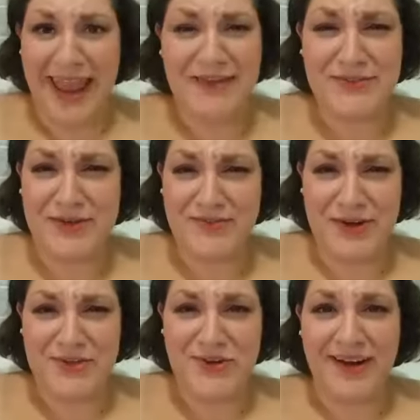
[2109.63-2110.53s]
after a
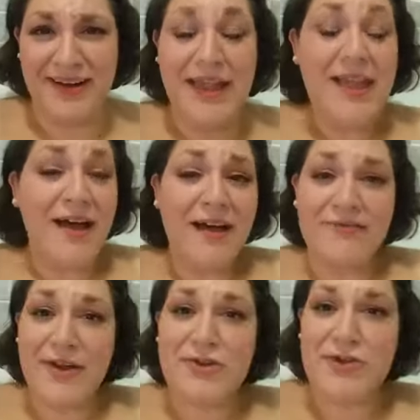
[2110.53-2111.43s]
fair trial. A
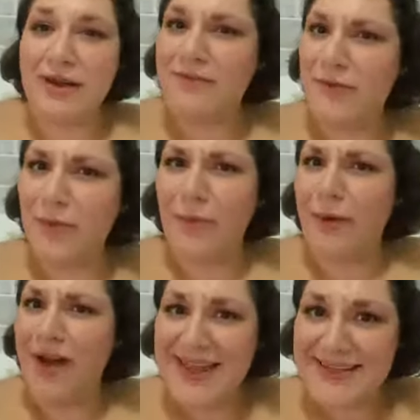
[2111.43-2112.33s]
fair trial for
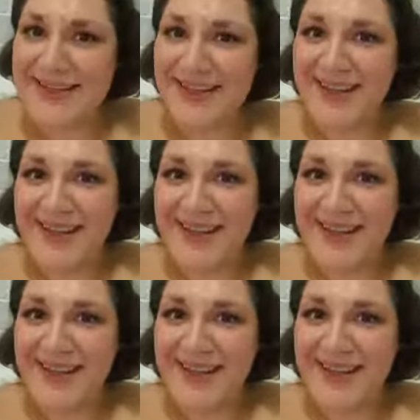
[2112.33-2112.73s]
what?